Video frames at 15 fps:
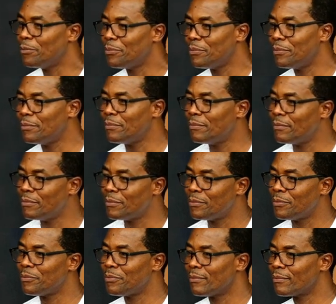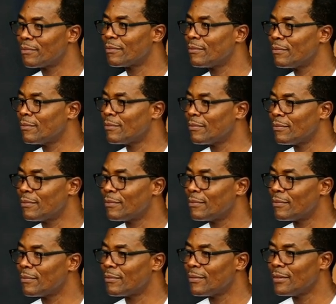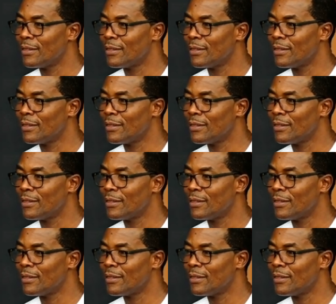(silence)